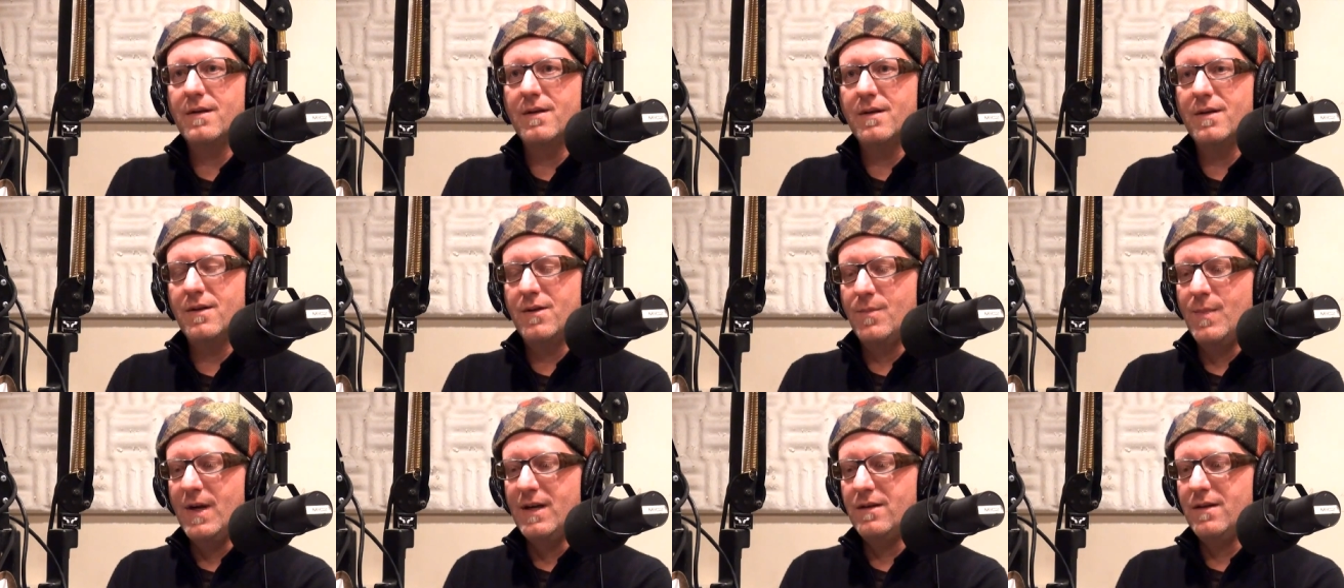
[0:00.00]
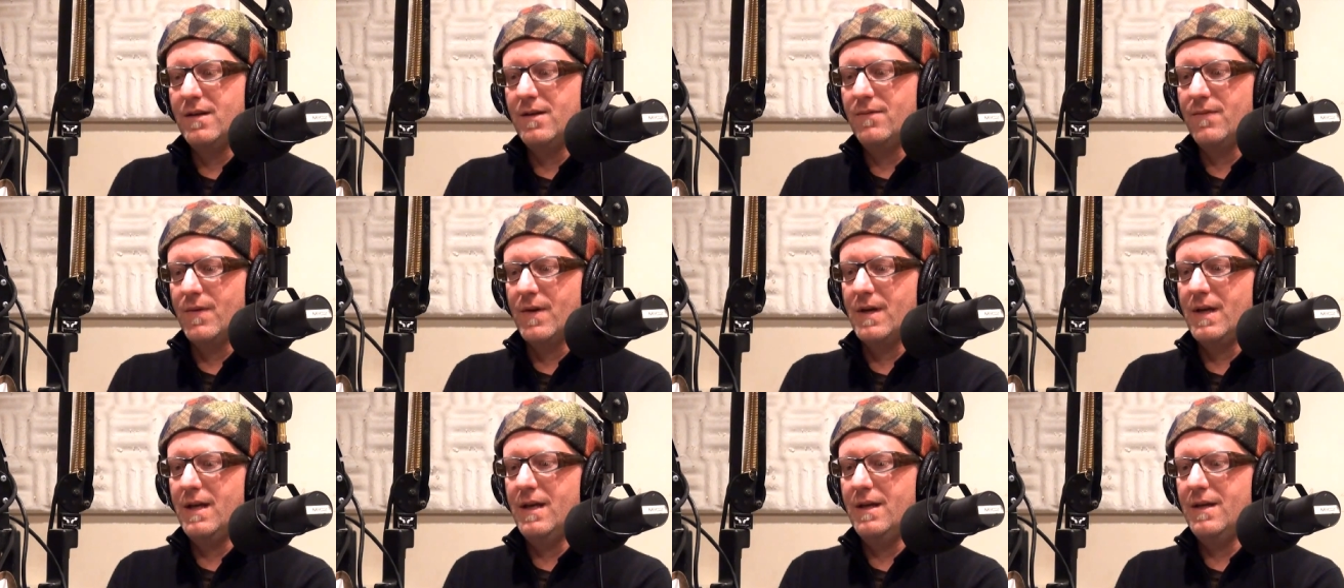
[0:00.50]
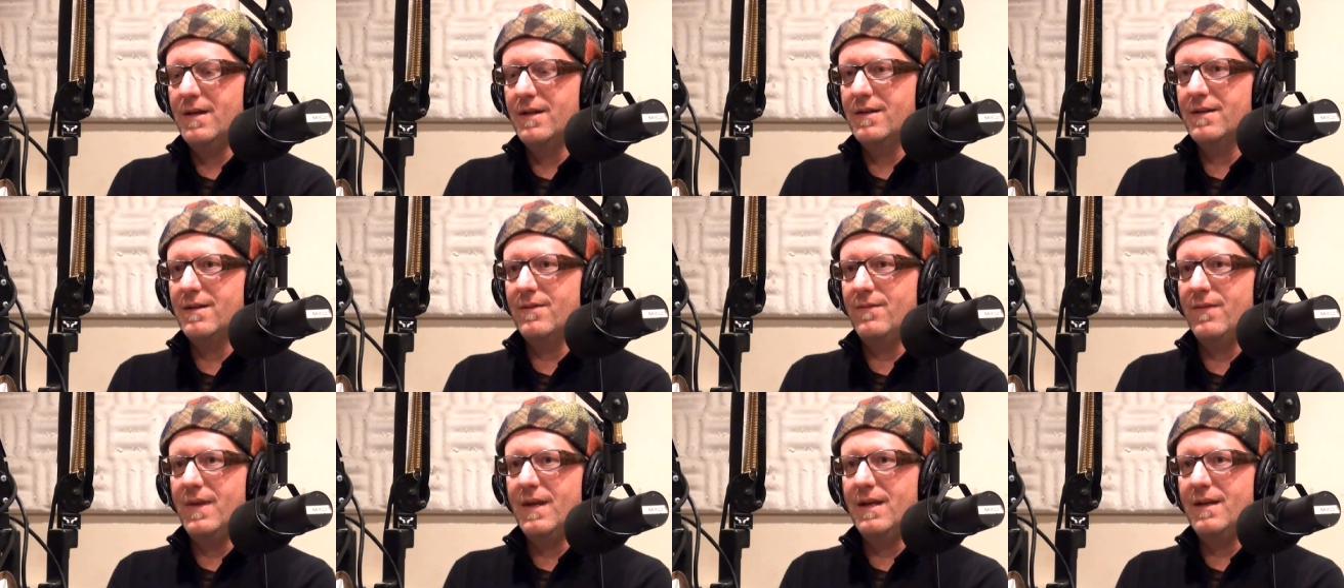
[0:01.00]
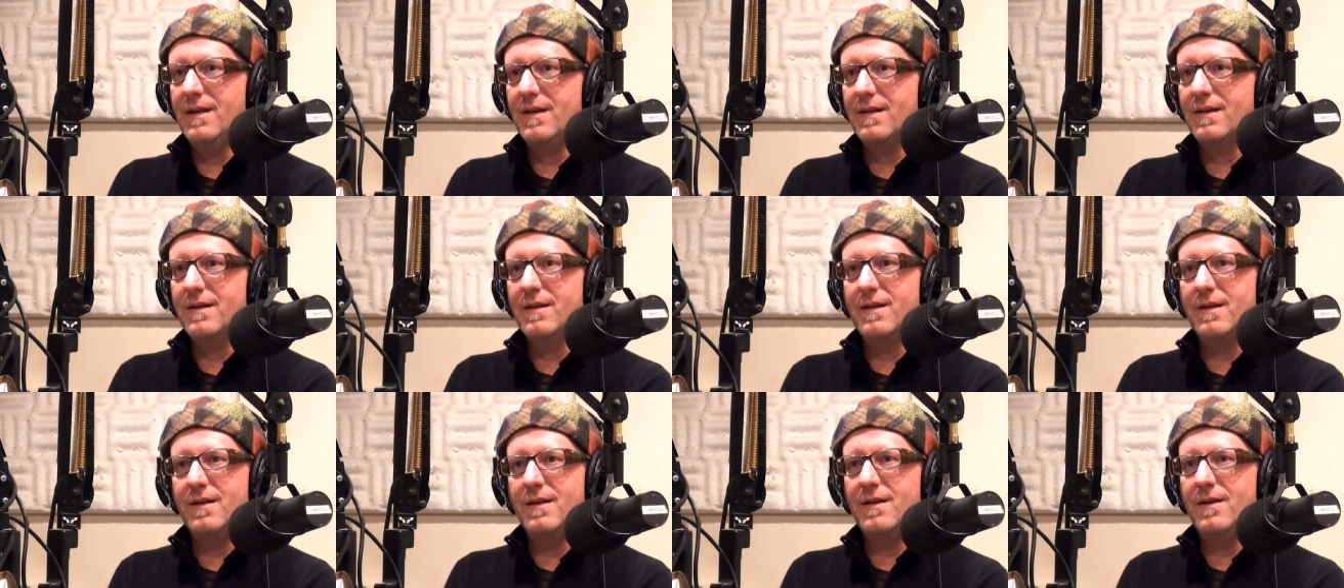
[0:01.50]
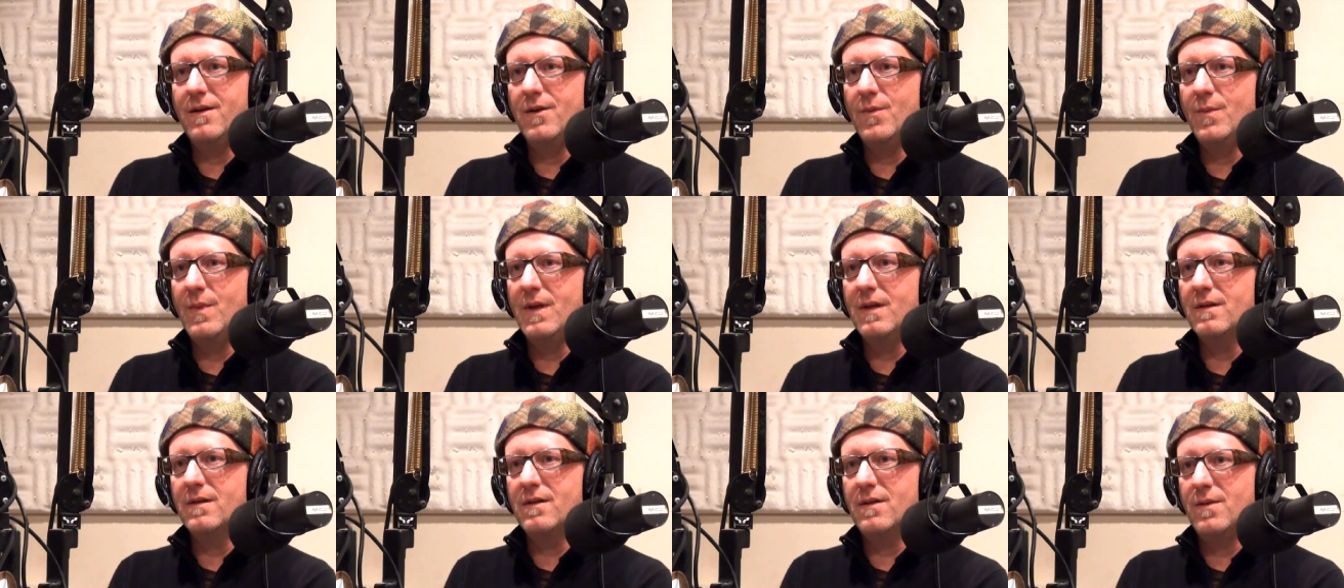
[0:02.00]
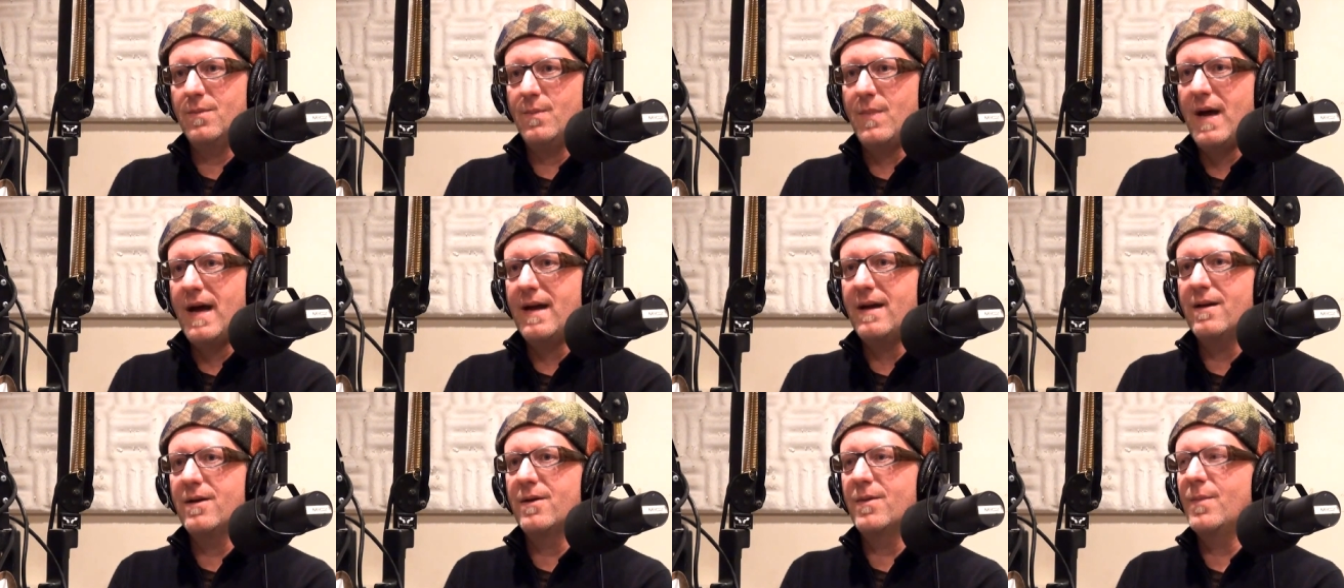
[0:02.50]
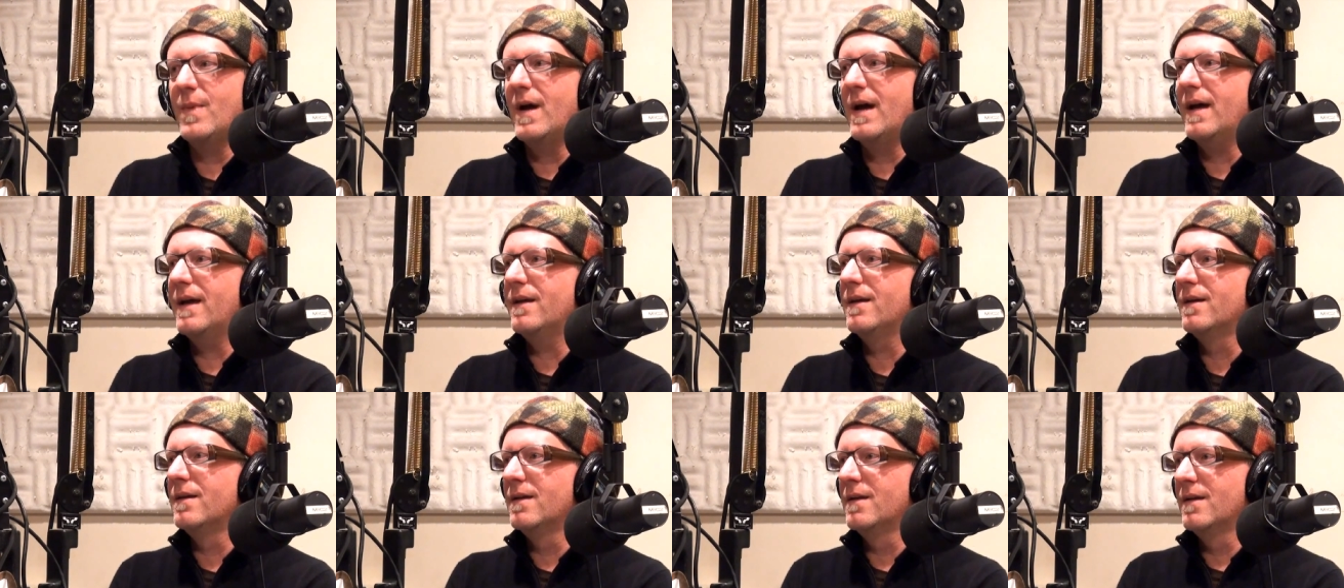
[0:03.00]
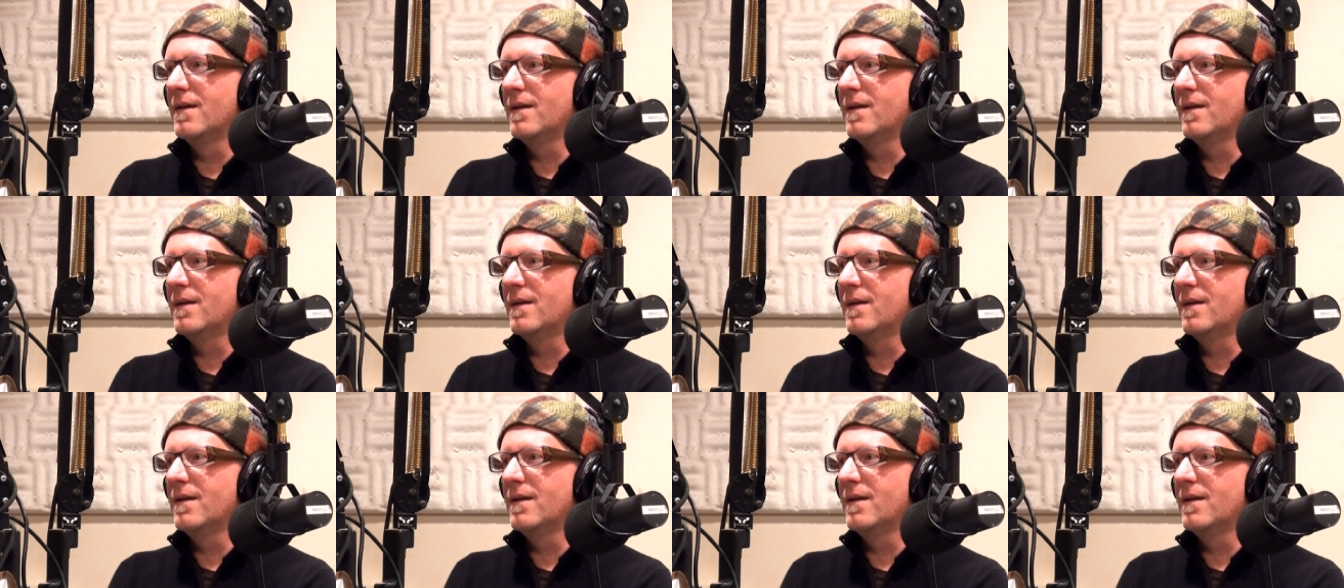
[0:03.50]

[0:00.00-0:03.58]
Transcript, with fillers: and especially for kids, if they can you know be inspired by